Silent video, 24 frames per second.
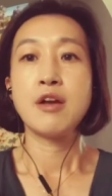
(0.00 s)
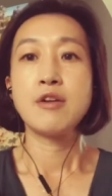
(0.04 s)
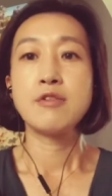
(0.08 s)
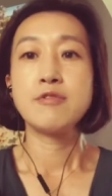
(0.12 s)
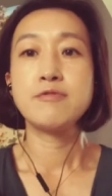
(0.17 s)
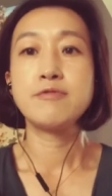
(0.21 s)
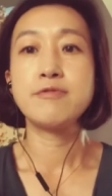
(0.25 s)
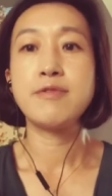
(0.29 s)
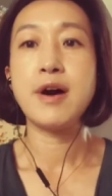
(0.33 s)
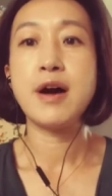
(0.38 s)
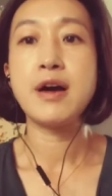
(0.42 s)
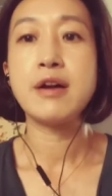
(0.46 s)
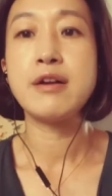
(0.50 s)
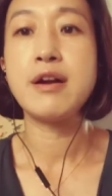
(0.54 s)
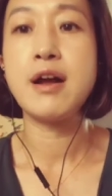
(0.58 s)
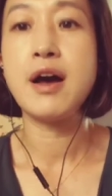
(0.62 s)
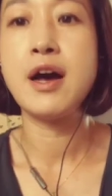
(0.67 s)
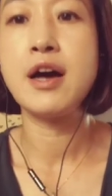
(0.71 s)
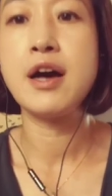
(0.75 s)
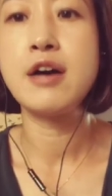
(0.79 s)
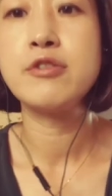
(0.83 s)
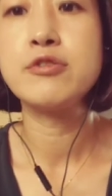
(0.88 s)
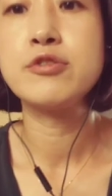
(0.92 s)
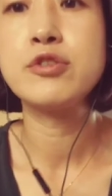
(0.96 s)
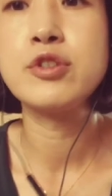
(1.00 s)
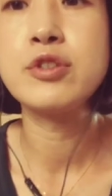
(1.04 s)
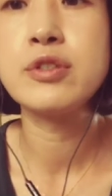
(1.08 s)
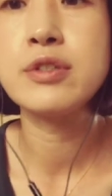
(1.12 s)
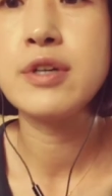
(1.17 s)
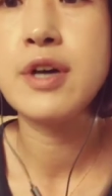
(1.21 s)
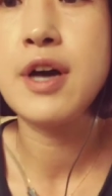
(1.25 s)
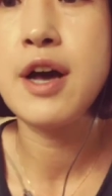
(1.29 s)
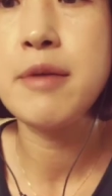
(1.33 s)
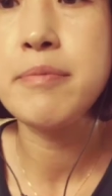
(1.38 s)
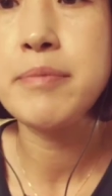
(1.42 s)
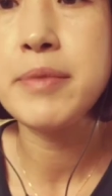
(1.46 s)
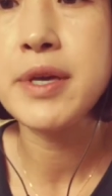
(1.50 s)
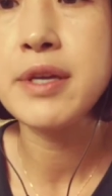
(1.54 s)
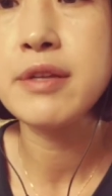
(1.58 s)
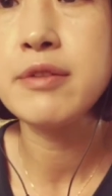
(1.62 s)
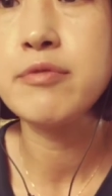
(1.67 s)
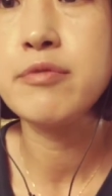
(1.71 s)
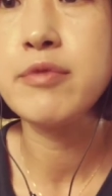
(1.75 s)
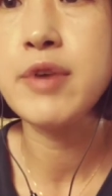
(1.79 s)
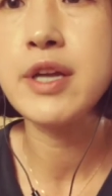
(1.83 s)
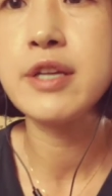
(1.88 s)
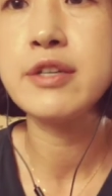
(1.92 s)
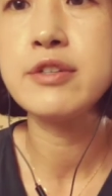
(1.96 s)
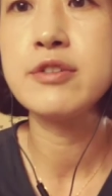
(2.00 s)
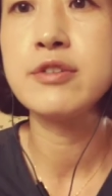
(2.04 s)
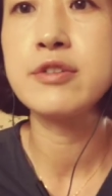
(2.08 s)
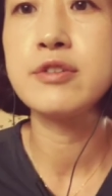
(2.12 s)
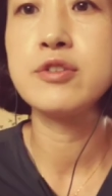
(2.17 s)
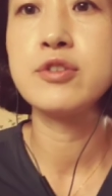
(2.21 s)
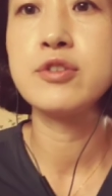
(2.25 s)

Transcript: Far out to come in when